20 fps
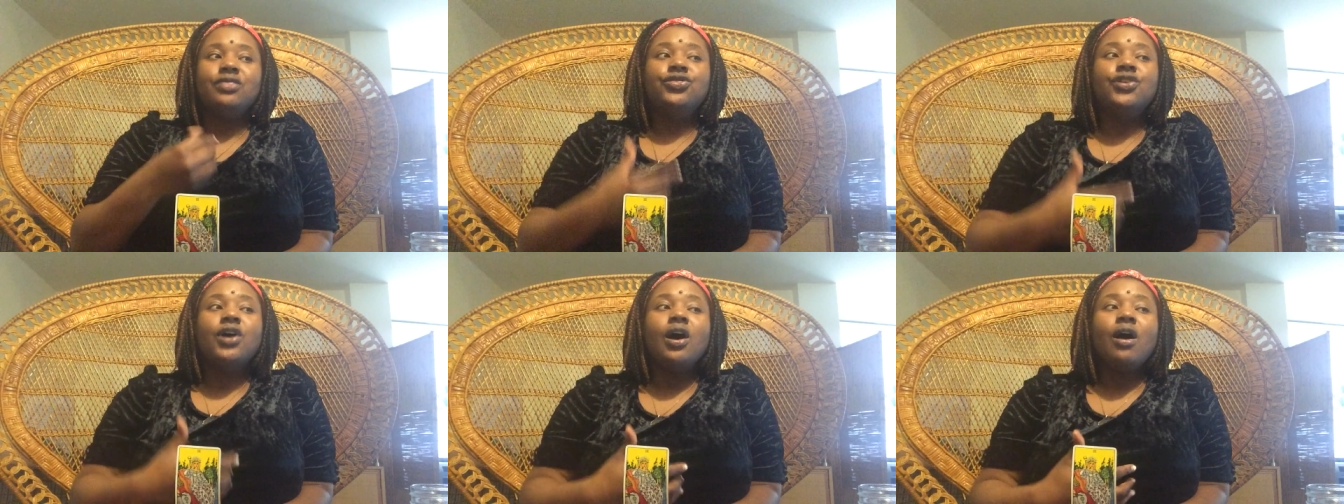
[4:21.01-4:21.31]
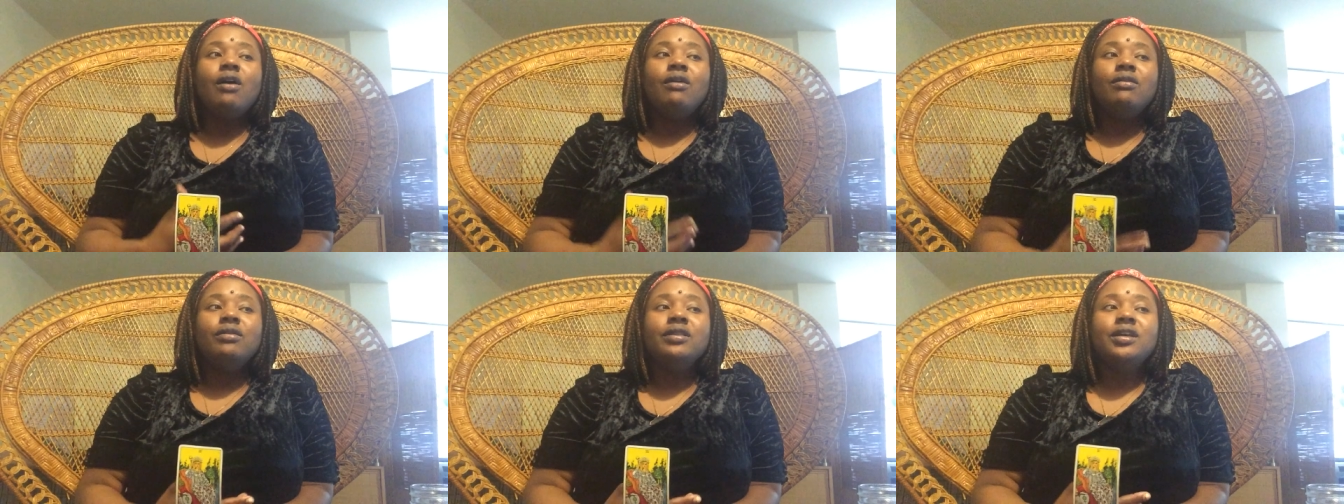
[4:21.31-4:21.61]
the
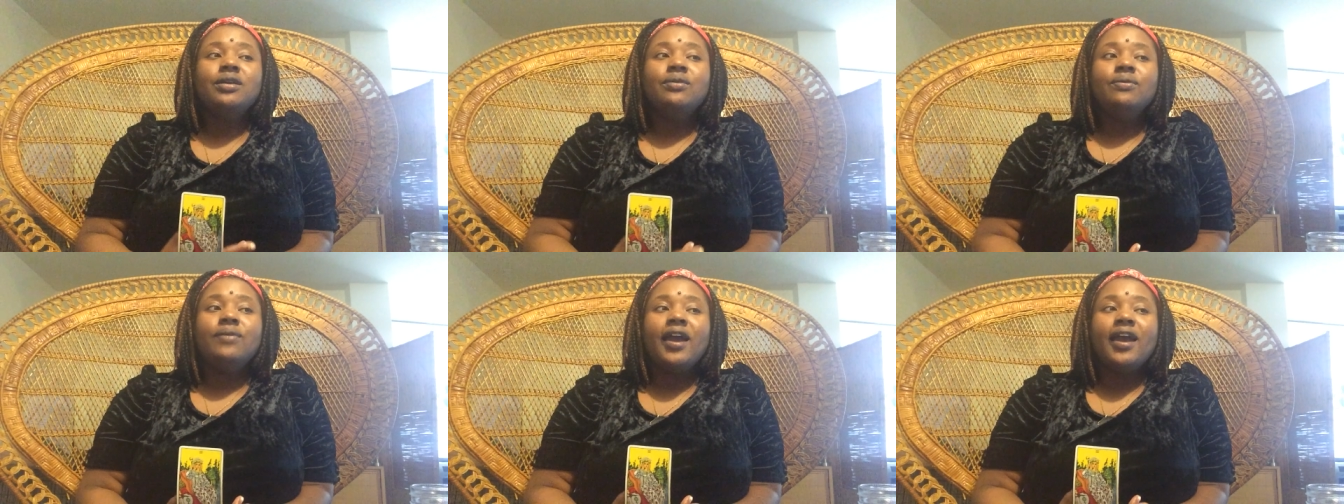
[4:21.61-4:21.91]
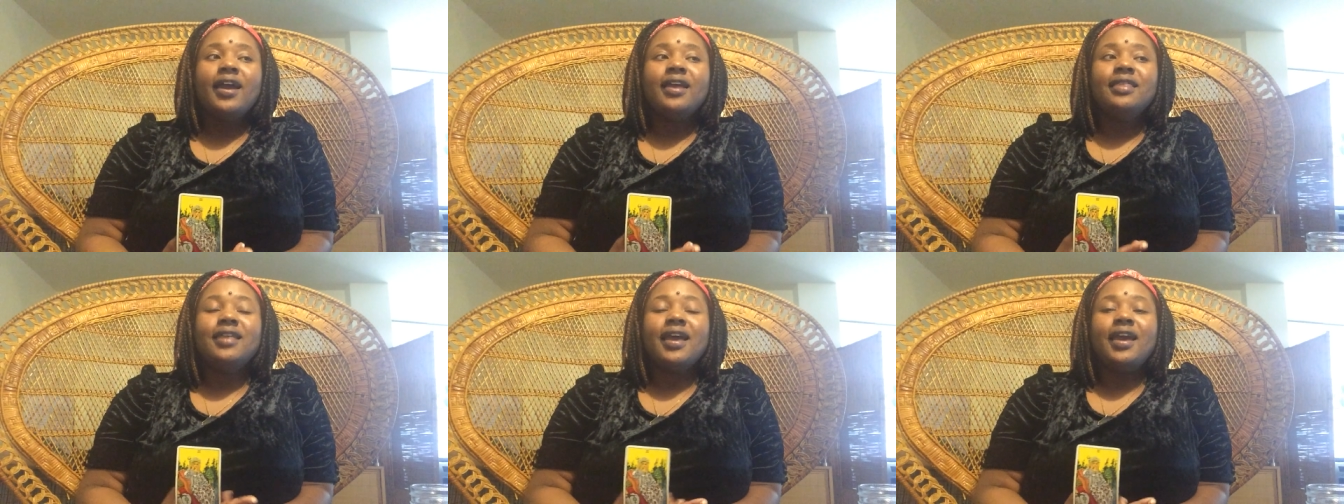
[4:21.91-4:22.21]
only
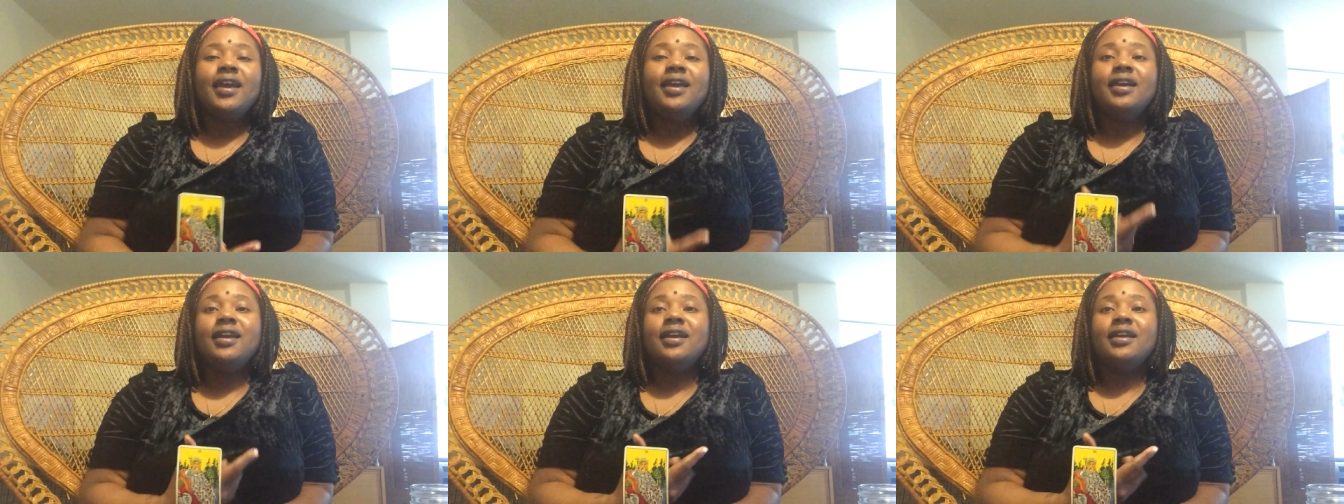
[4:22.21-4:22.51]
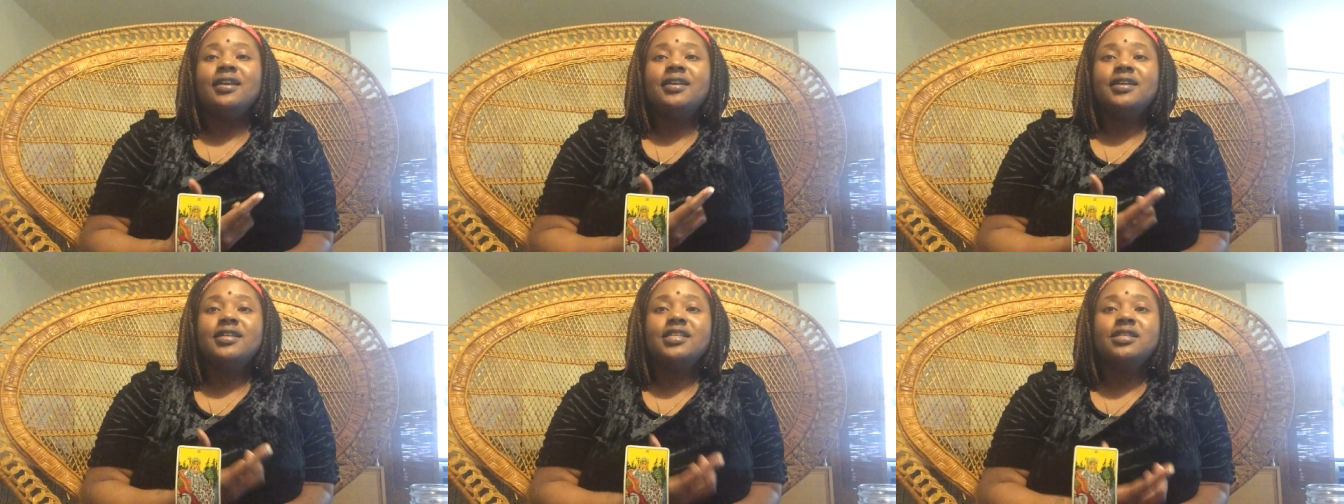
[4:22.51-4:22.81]
way that he
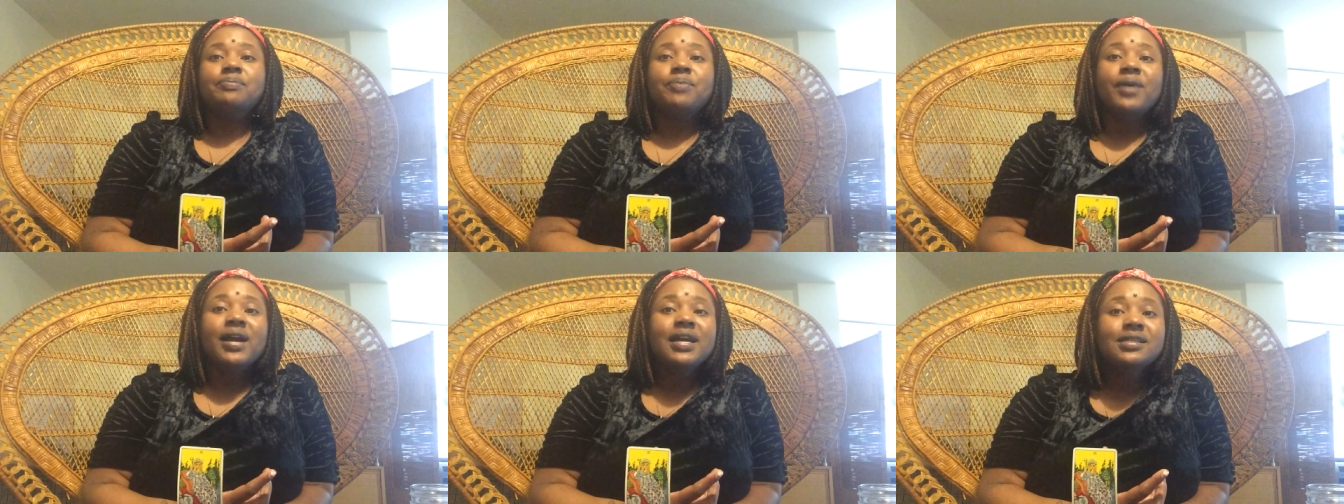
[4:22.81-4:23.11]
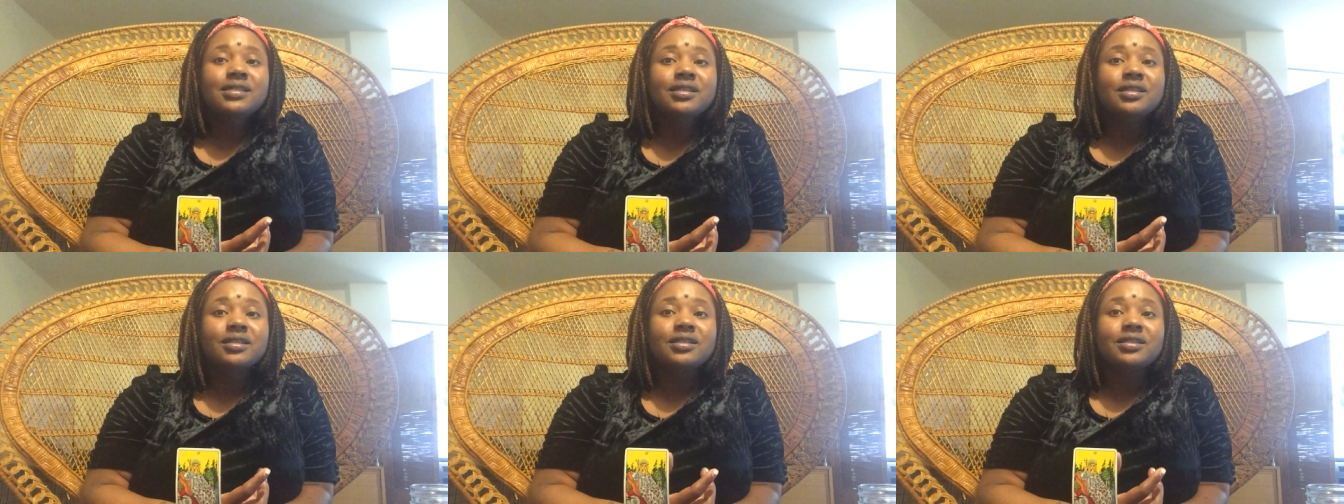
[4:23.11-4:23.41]
can
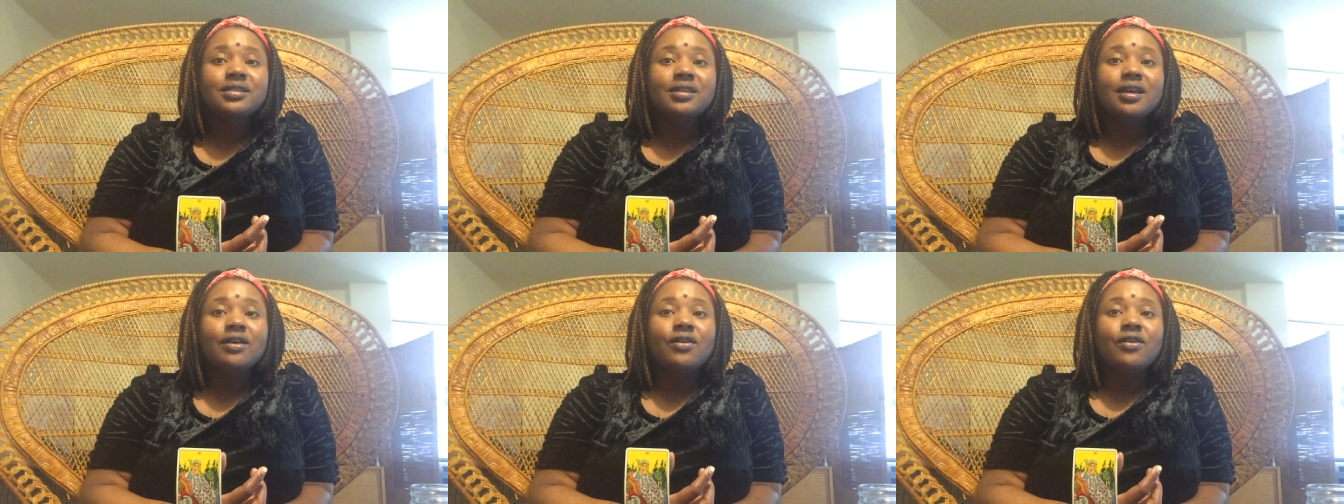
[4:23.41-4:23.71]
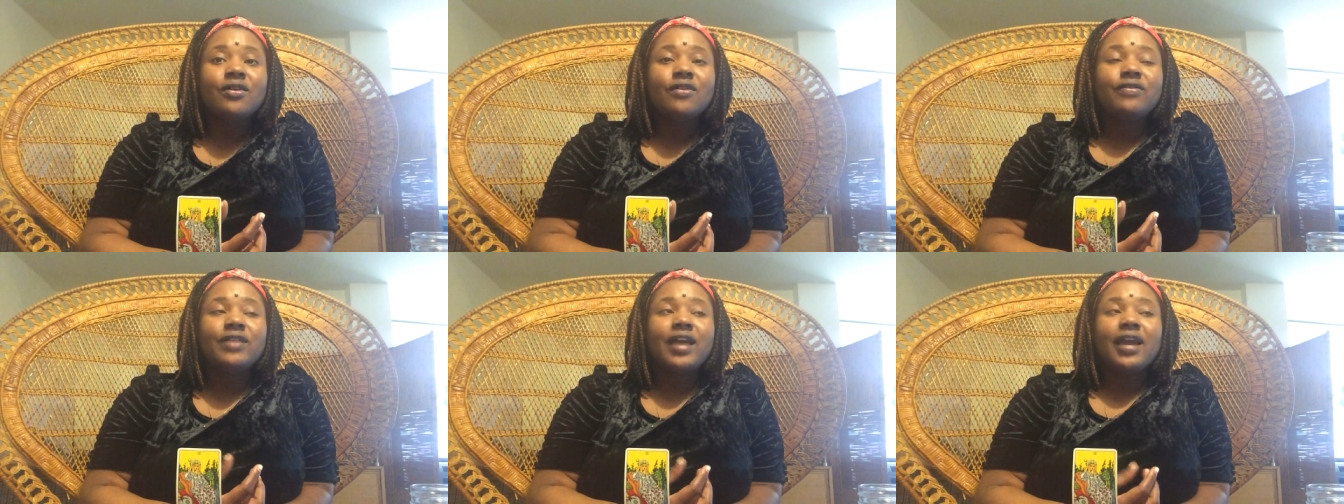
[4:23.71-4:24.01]
express himself,